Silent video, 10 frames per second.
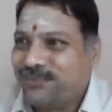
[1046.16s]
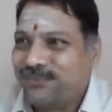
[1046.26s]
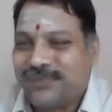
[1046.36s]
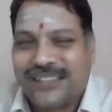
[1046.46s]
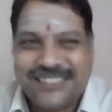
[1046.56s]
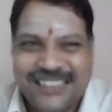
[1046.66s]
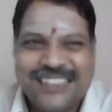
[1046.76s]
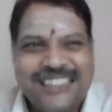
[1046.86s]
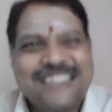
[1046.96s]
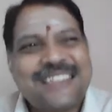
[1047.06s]

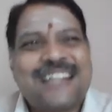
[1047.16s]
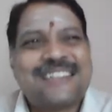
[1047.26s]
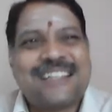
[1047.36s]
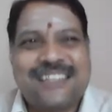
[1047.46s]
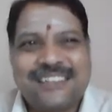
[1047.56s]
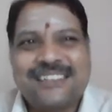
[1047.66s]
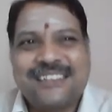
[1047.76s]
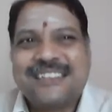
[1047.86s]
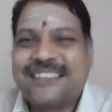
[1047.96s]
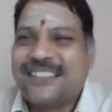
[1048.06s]
Uncertain is uncertain.
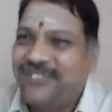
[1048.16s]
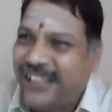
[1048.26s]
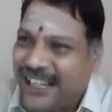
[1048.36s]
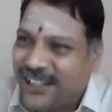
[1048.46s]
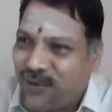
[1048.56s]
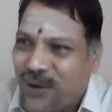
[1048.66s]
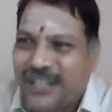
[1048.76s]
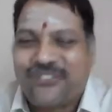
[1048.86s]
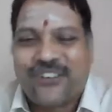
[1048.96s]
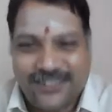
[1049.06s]
Risk we can
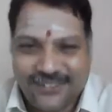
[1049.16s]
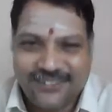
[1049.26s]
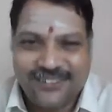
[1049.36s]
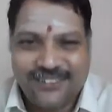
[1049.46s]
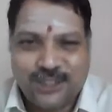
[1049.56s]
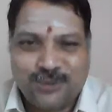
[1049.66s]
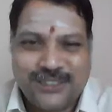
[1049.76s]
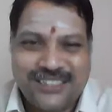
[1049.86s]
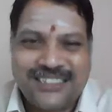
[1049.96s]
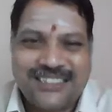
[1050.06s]
quantify. This much
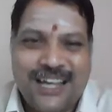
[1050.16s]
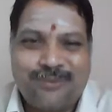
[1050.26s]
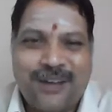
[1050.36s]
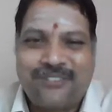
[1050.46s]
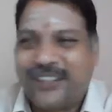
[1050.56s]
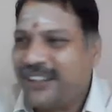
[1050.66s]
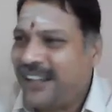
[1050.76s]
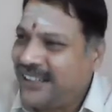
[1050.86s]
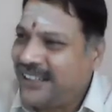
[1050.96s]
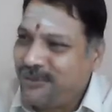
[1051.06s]
risk I am having,
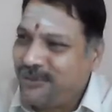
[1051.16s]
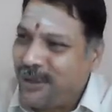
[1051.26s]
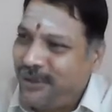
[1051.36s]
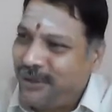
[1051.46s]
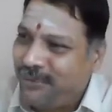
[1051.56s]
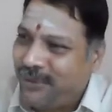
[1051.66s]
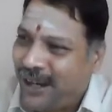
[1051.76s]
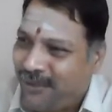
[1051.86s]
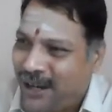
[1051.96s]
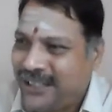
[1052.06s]
either it may be
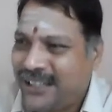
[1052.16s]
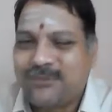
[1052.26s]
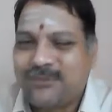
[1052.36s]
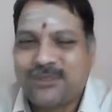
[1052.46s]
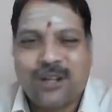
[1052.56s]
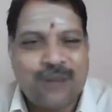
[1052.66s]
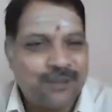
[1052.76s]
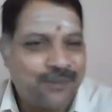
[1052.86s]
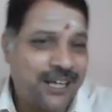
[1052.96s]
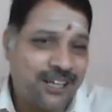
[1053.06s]
monetary terms or
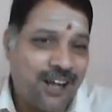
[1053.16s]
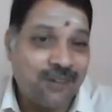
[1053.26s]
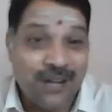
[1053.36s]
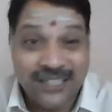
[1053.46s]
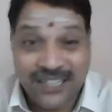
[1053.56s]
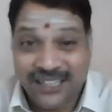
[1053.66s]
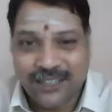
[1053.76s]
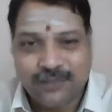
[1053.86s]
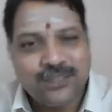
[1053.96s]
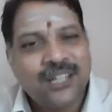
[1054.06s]
non-monetary
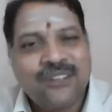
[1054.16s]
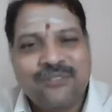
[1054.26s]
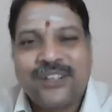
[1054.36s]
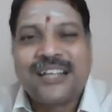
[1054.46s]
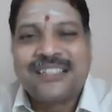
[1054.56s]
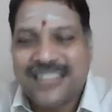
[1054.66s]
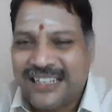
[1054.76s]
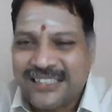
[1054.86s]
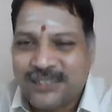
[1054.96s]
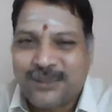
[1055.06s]
terms. We can say
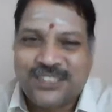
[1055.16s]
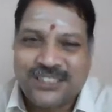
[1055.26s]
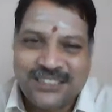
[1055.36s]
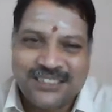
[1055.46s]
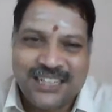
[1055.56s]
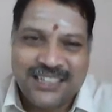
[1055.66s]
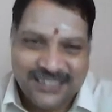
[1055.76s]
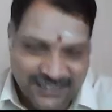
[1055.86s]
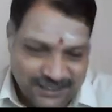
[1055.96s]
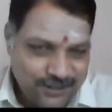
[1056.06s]
this much is the
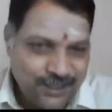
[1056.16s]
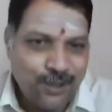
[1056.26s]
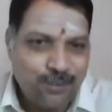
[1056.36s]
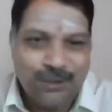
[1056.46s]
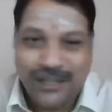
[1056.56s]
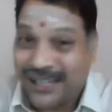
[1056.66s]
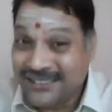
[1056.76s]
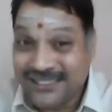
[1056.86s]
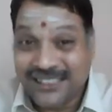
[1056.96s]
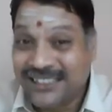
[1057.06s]
risk, but
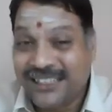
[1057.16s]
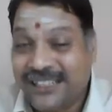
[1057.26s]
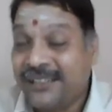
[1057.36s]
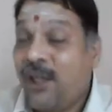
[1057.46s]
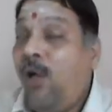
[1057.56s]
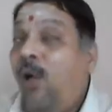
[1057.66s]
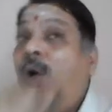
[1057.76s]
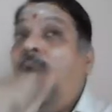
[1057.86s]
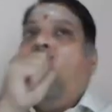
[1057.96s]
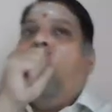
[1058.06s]
uncertainty,
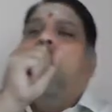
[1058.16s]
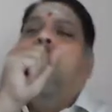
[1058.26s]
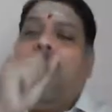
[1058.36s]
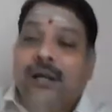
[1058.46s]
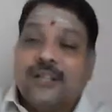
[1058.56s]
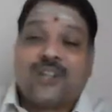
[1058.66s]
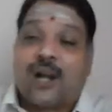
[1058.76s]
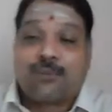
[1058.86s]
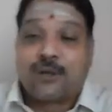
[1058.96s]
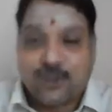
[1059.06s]
it's
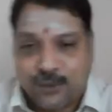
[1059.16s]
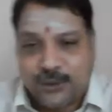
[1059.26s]
not possible.